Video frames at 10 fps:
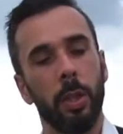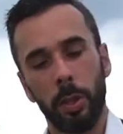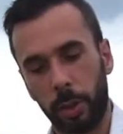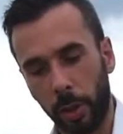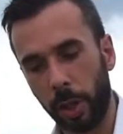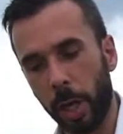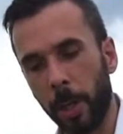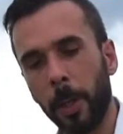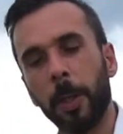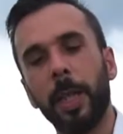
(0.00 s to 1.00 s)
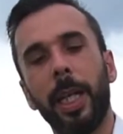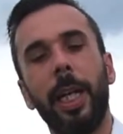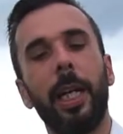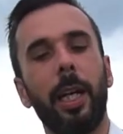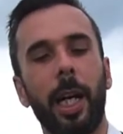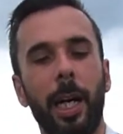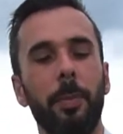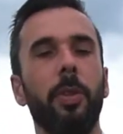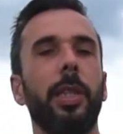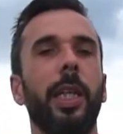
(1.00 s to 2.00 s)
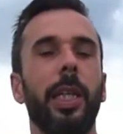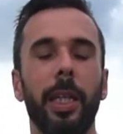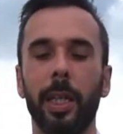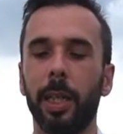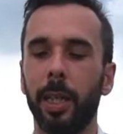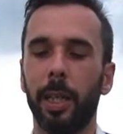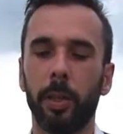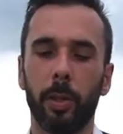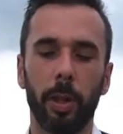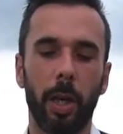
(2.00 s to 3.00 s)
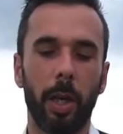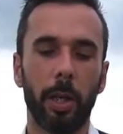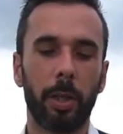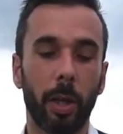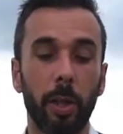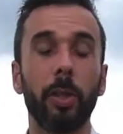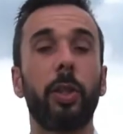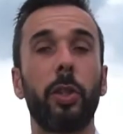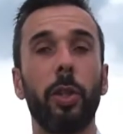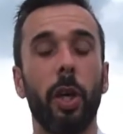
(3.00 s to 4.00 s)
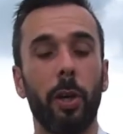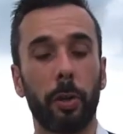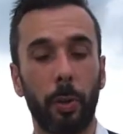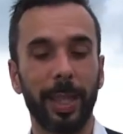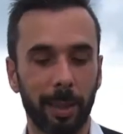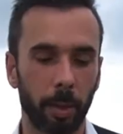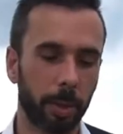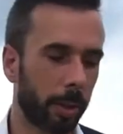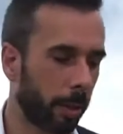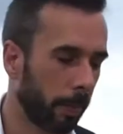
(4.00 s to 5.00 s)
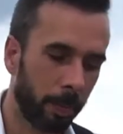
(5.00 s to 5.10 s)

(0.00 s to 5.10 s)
sugar. Here I'm using golden sugar crystals,